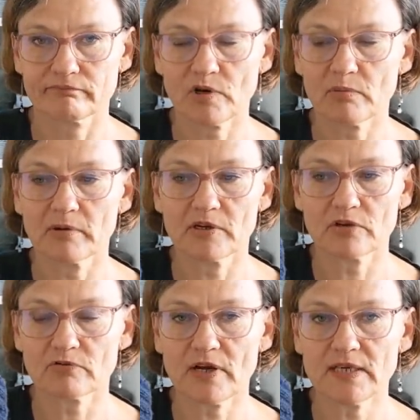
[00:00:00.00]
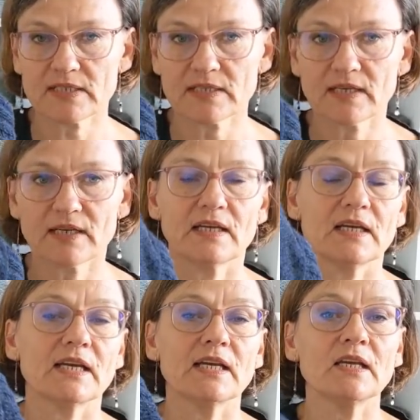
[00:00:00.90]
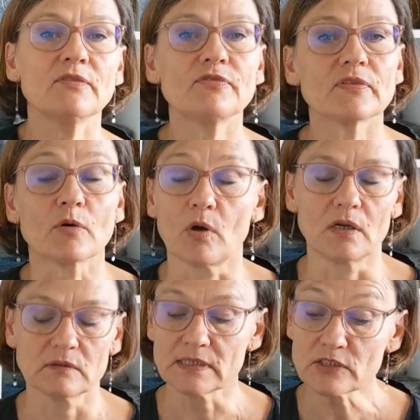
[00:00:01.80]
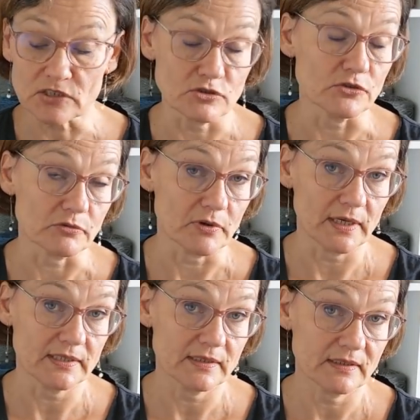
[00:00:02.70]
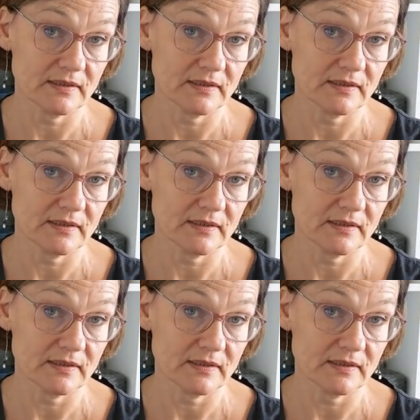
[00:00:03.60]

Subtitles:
Probably not right. It doesn't look right.